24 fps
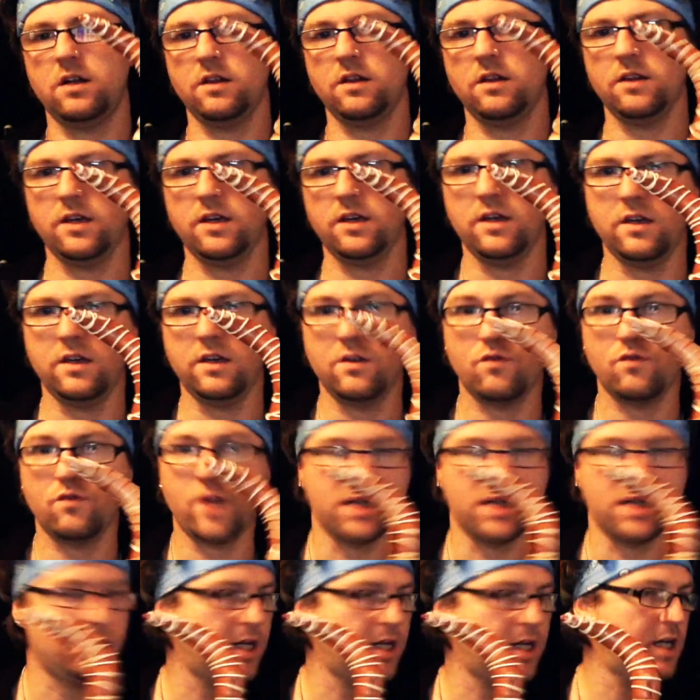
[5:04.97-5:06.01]
the red
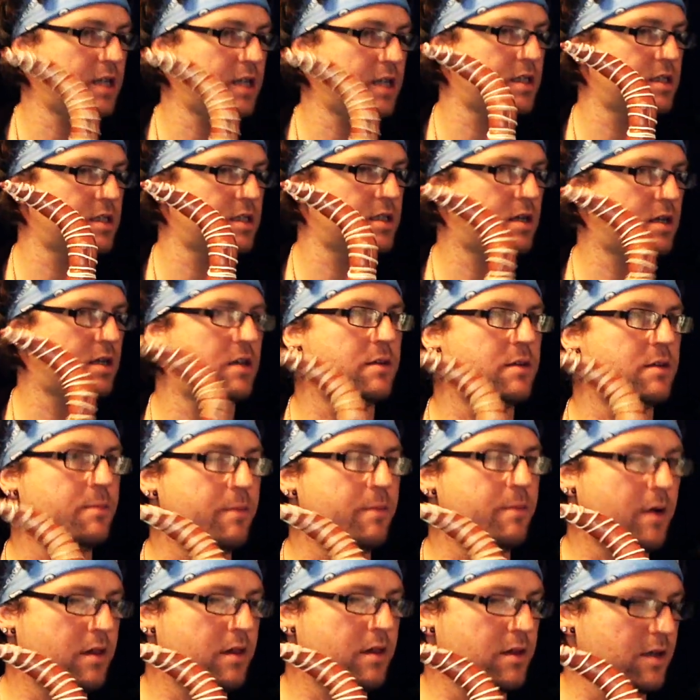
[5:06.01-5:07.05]
head, on
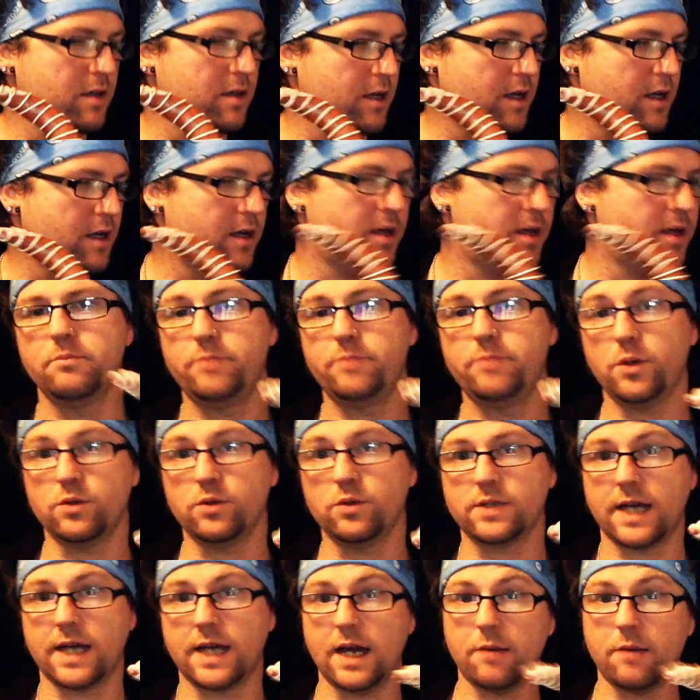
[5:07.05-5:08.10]
the bald
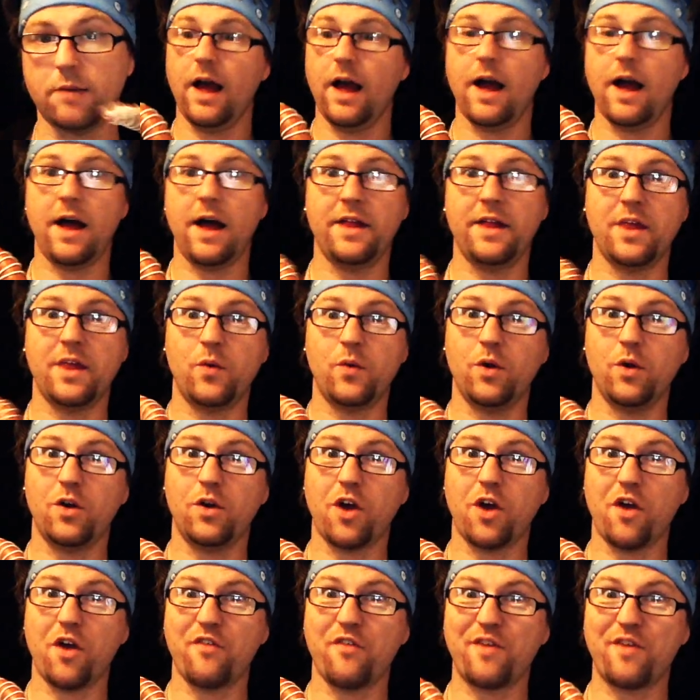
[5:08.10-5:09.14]
cap, and then we'll go
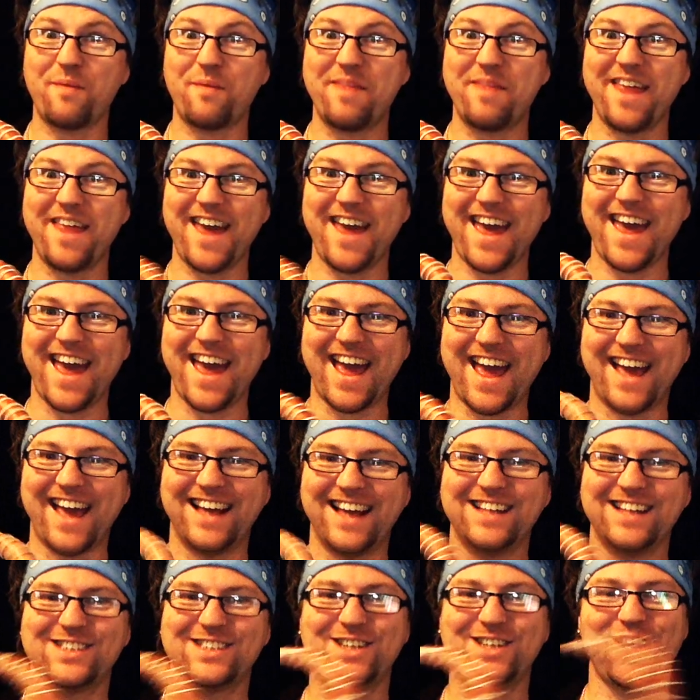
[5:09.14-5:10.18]
from there.
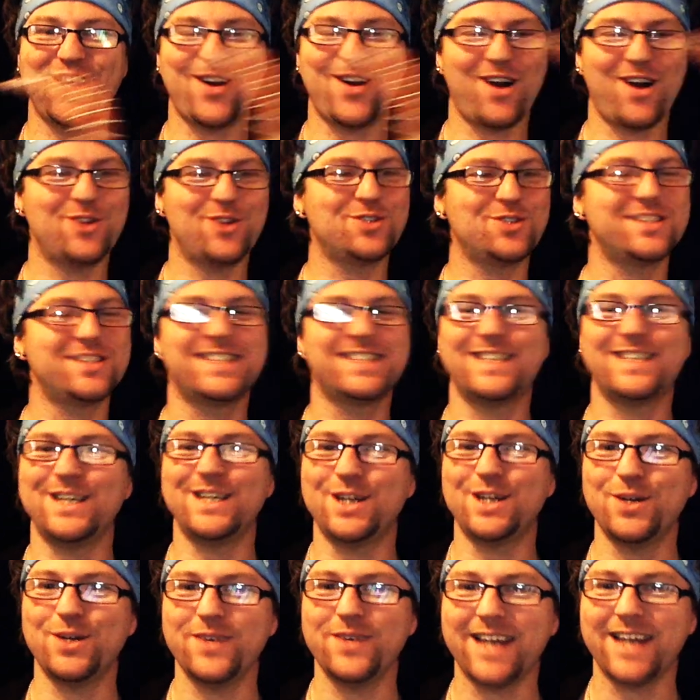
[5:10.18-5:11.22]
So I shall see
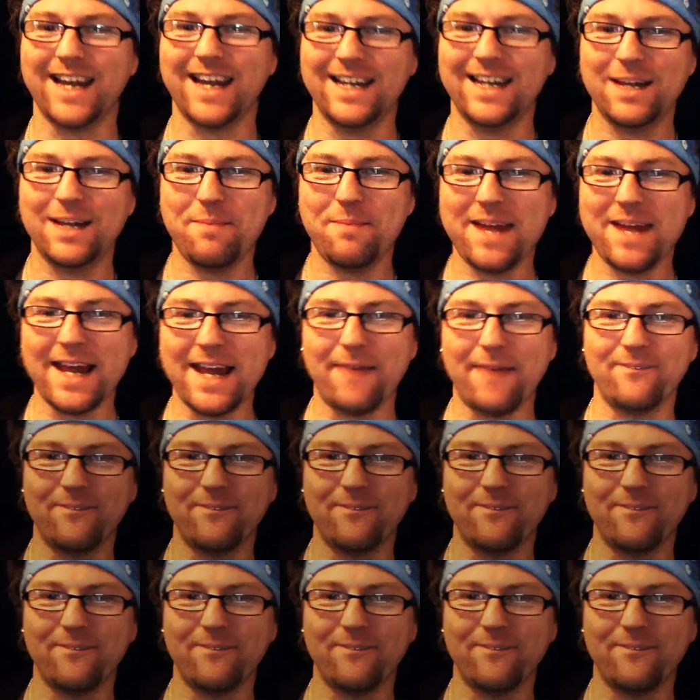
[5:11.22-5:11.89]
you again in a minute.